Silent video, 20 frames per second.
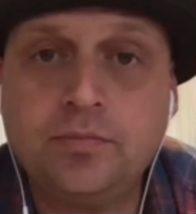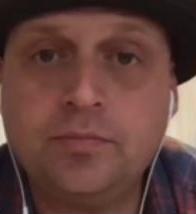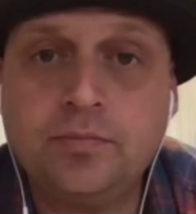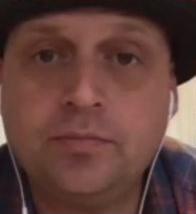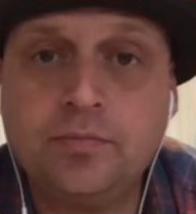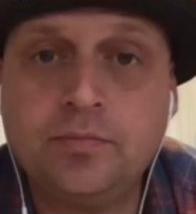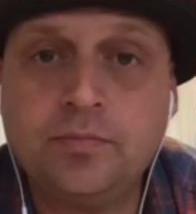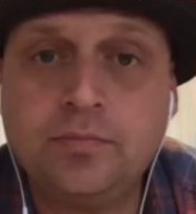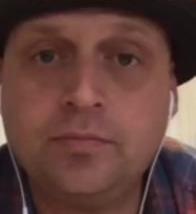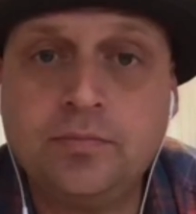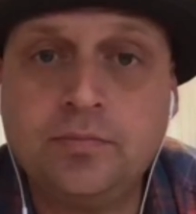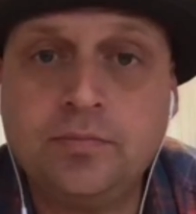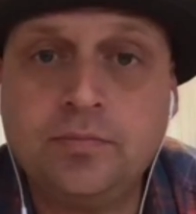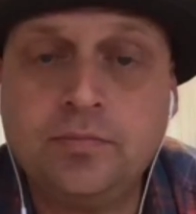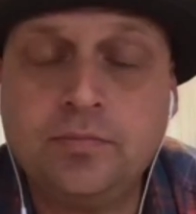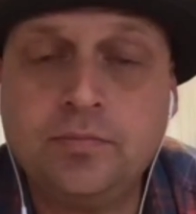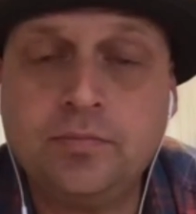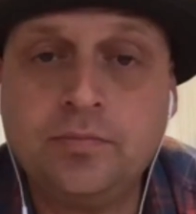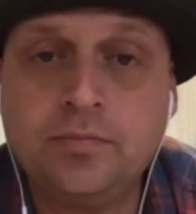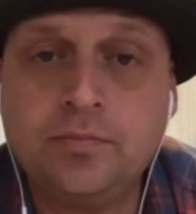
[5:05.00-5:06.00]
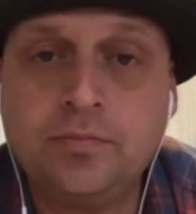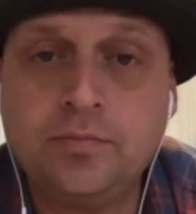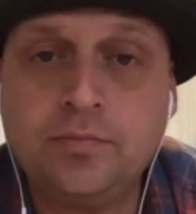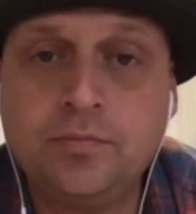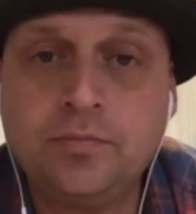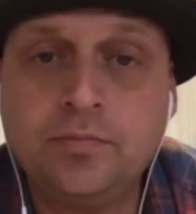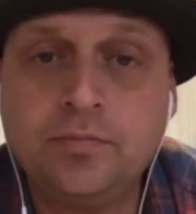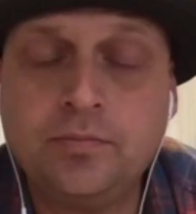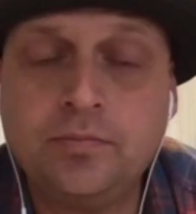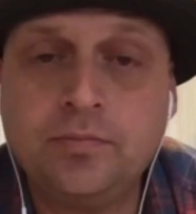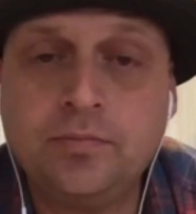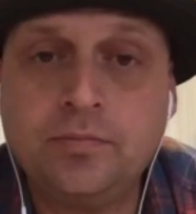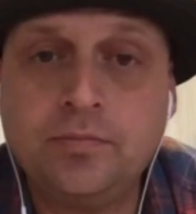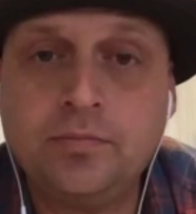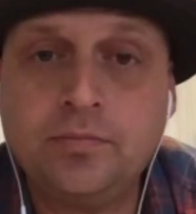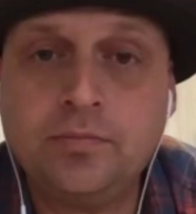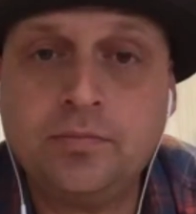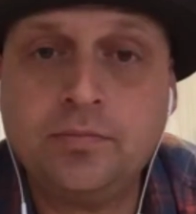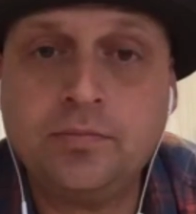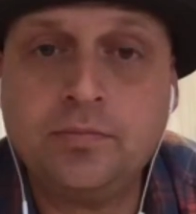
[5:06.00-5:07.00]

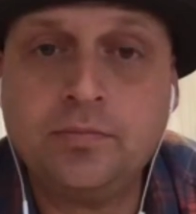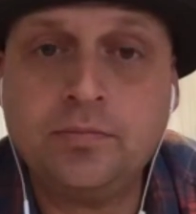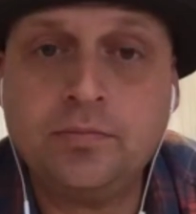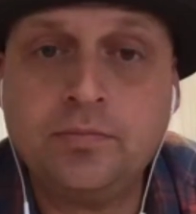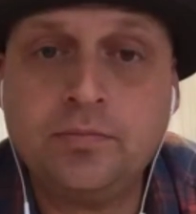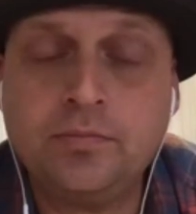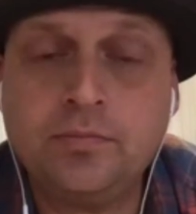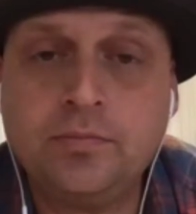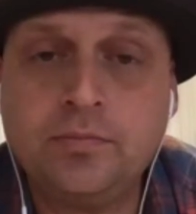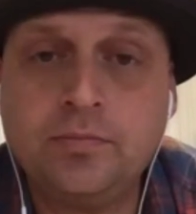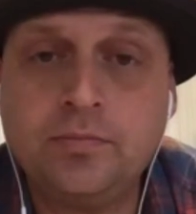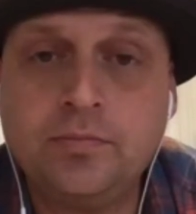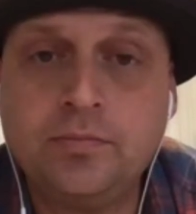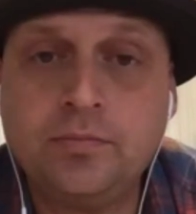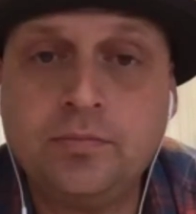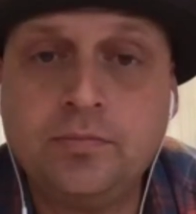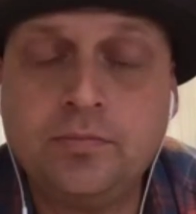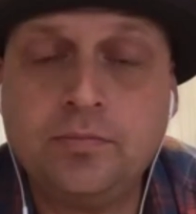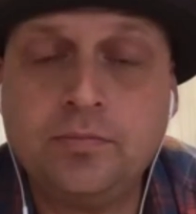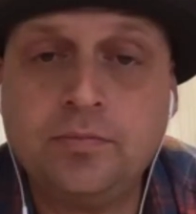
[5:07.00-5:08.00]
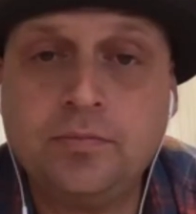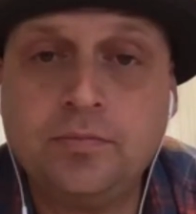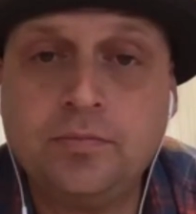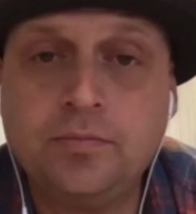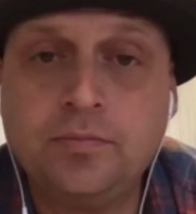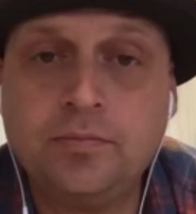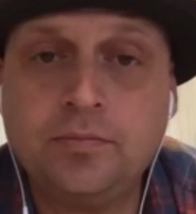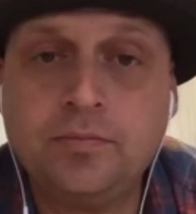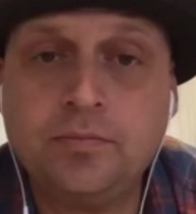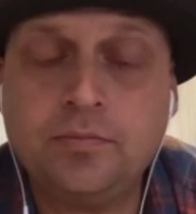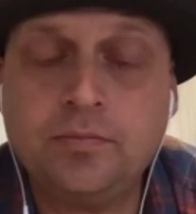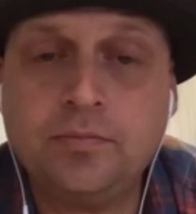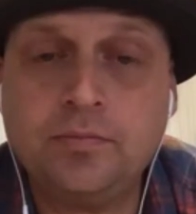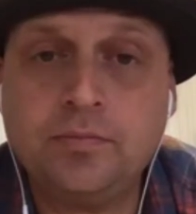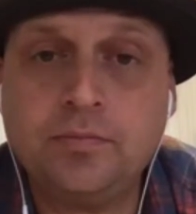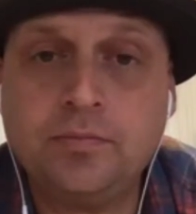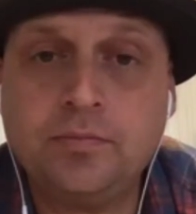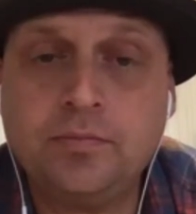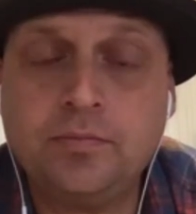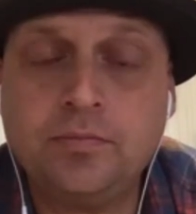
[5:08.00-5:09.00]

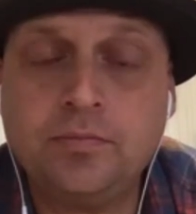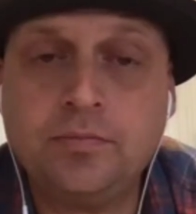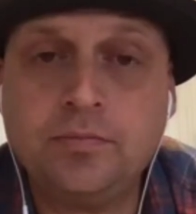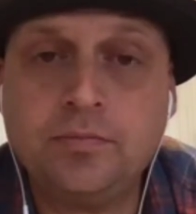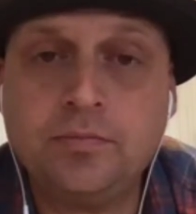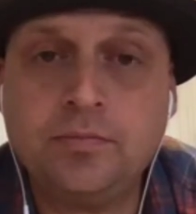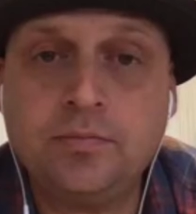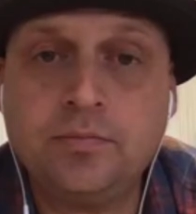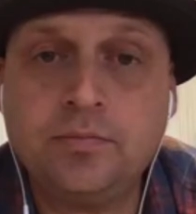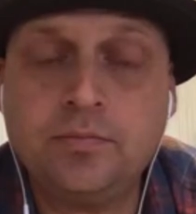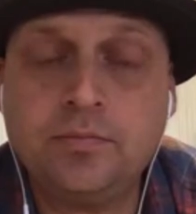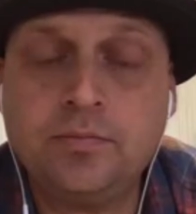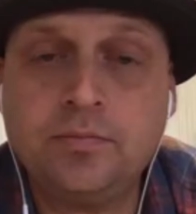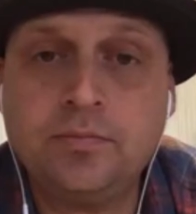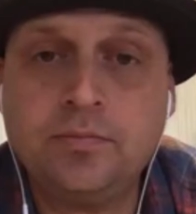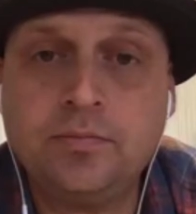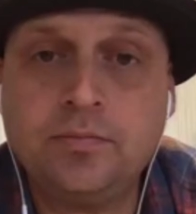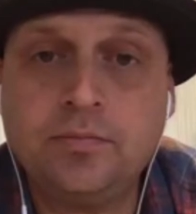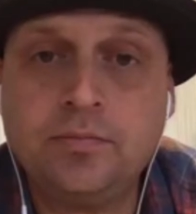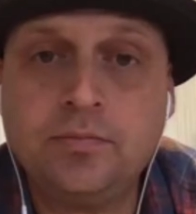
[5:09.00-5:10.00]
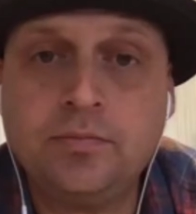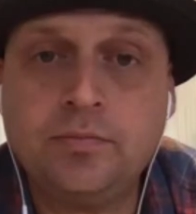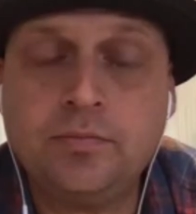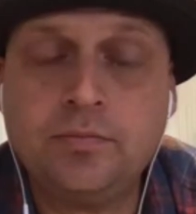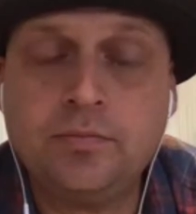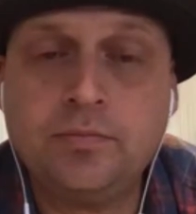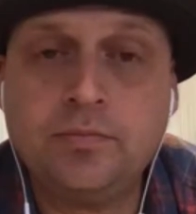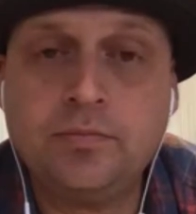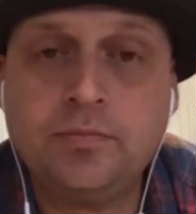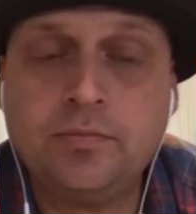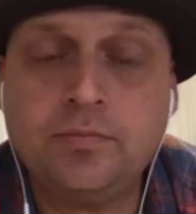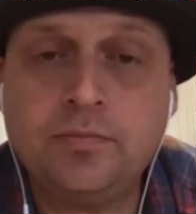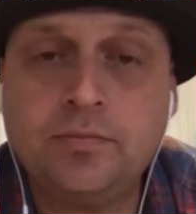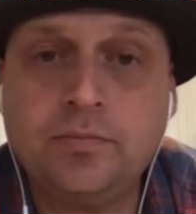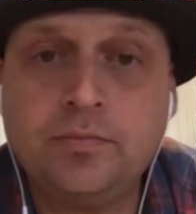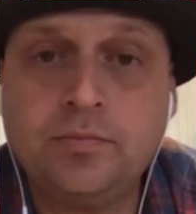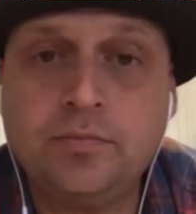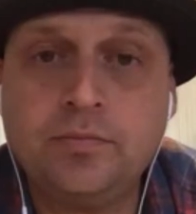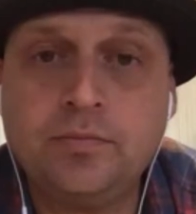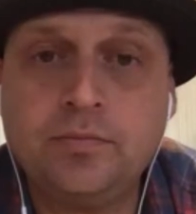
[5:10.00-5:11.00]

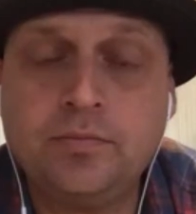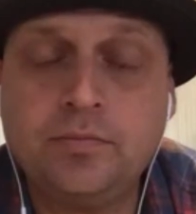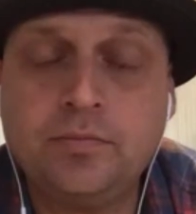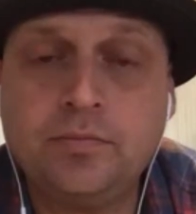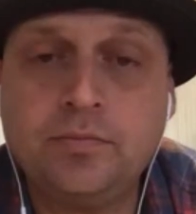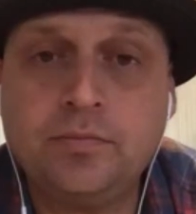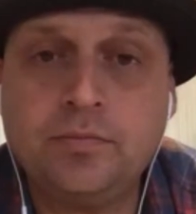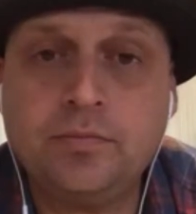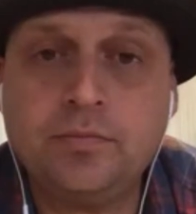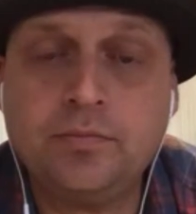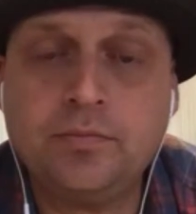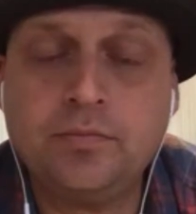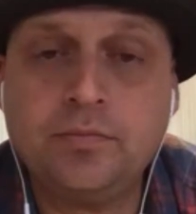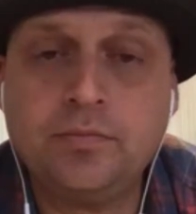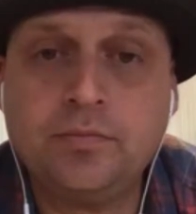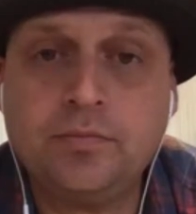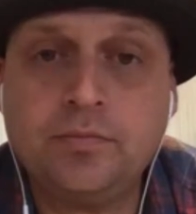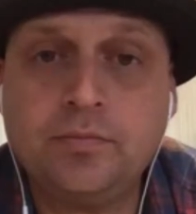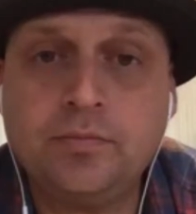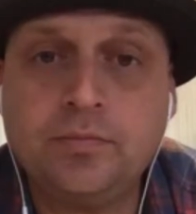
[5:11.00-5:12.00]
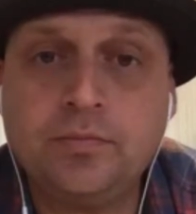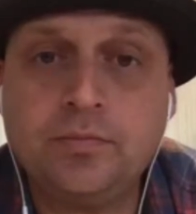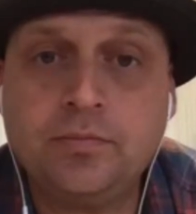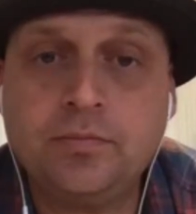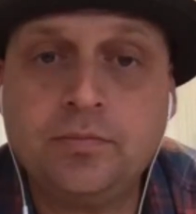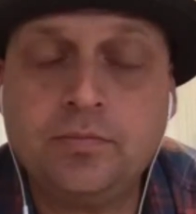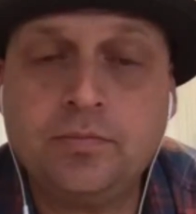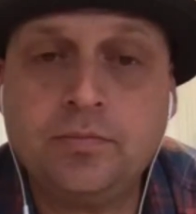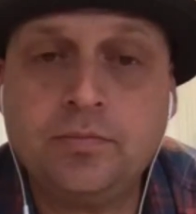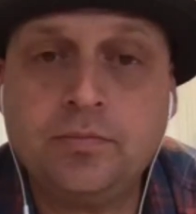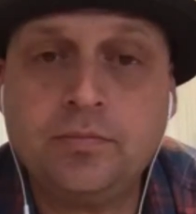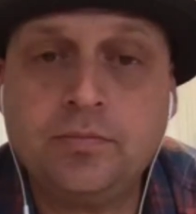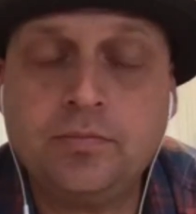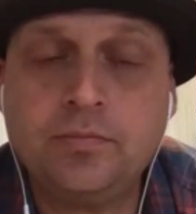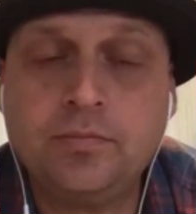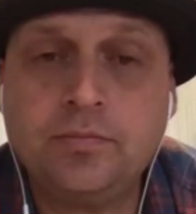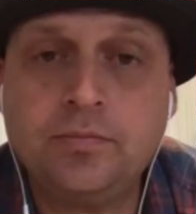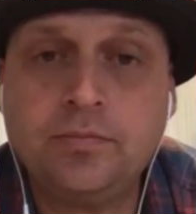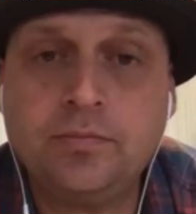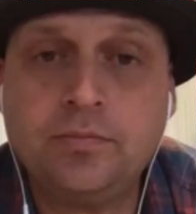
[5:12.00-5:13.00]
The person shown says nothing.